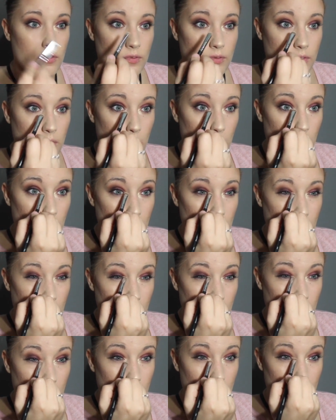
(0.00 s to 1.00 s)

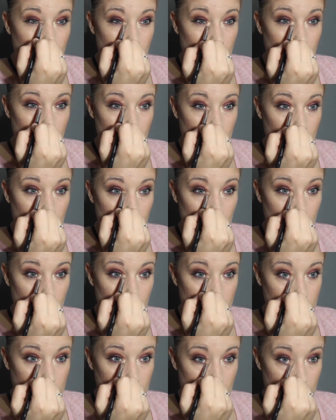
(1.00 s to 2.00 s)
for
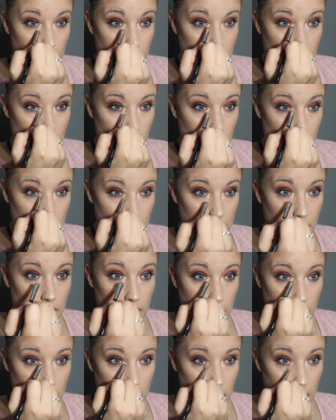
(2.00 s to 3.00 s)
the inner corner. And